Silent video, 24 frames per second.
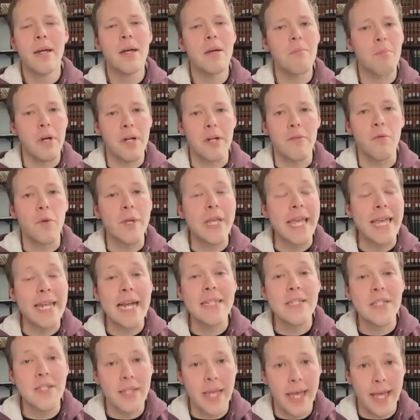But if we
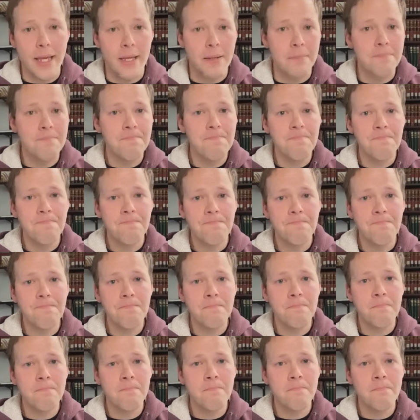cannot say it,
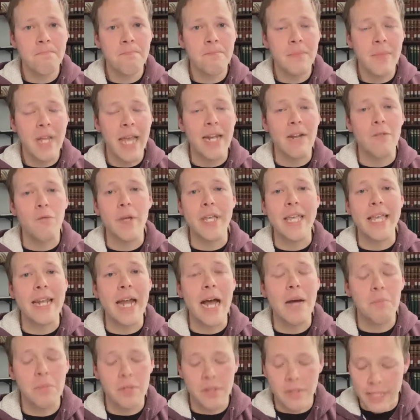and if we
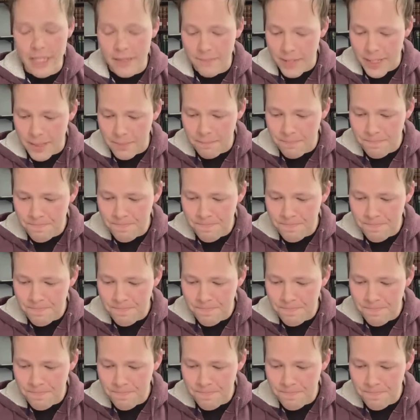cannot believe it,